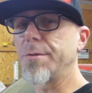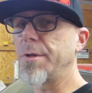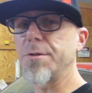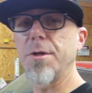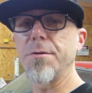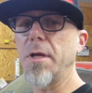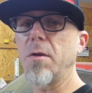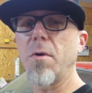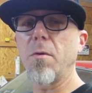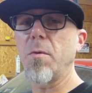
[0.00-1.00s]
there's no
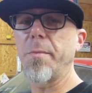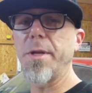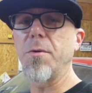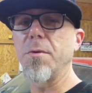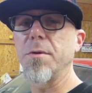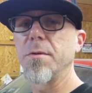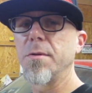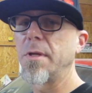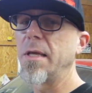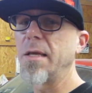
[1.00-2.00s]
telling what we'll be doing.
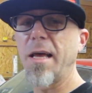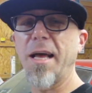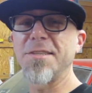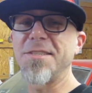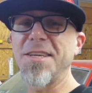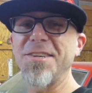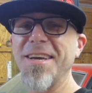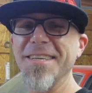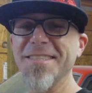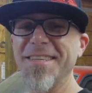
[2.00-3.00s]
I'll see you guys